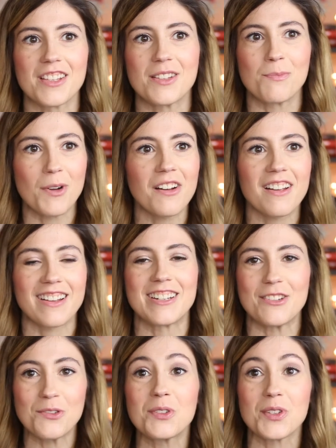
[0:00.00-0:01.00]
this book
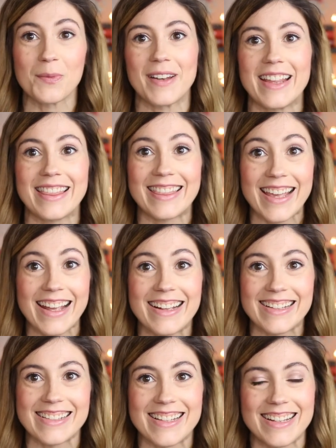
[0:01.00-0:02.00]
can do so many
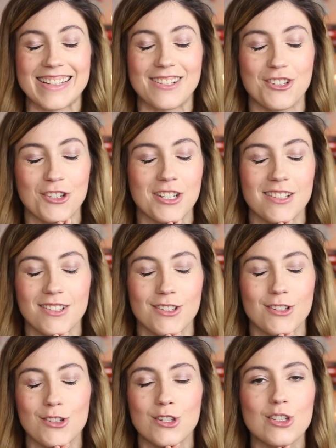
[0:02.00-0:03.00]
things and is
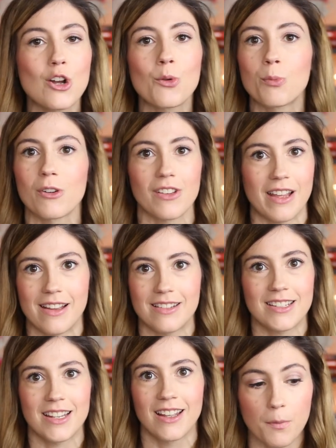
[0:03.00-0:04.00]
just so brilliant.